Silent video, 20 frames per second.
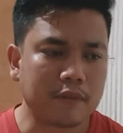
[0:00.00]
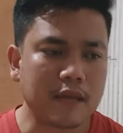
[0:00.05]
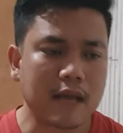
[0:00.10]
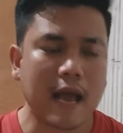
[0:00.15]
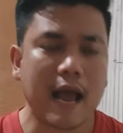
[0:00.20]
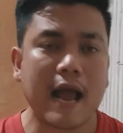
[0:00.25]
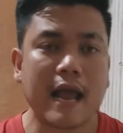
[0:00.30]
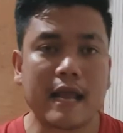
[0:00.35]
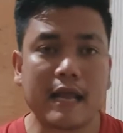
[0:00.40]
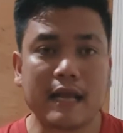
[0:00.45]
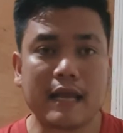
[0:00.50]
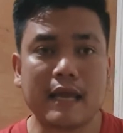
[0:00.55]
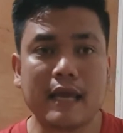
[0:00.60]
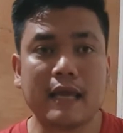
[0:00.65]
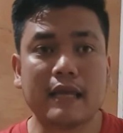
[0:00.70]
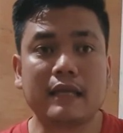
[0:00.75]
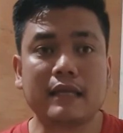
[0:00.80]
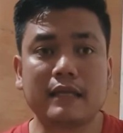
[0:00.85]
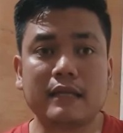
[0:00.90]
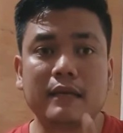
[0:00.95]
I
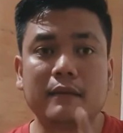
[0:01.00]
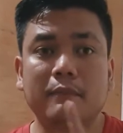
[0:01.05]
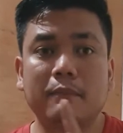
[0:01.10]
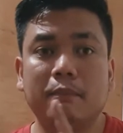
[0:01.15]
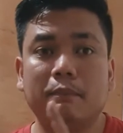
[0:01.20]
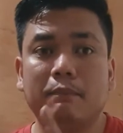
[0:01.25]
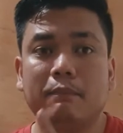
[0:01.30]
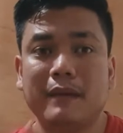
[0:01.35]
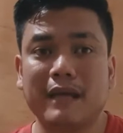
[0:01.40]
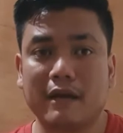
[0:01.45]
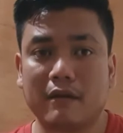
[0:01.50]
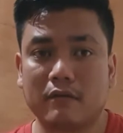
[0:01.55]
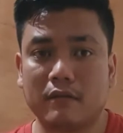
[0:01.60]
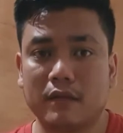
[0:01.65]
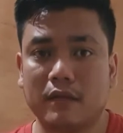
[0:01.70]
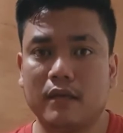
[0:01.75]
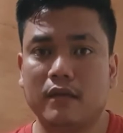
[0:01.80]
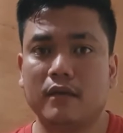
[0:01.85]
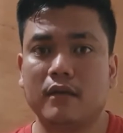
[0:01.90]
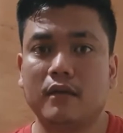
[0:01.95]
can't
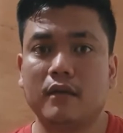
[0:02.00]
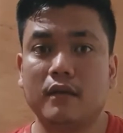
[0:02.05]
barely